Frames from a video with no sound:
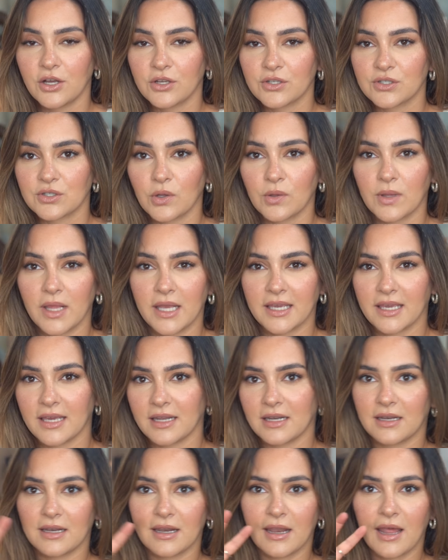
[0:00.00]
So like
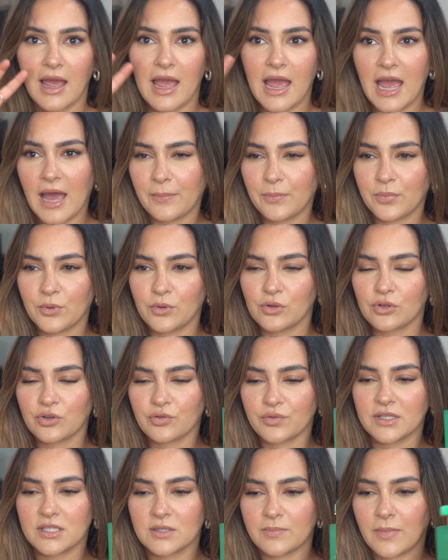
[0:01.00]
an apple,
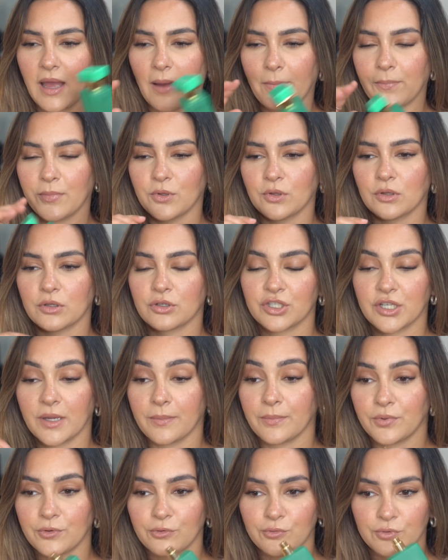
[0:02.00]
crisp apple
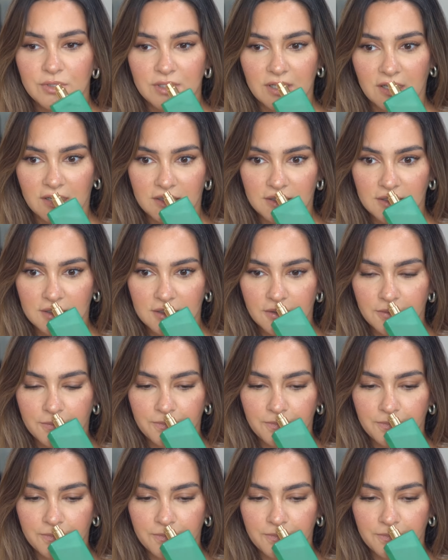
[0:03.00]
shampoo scent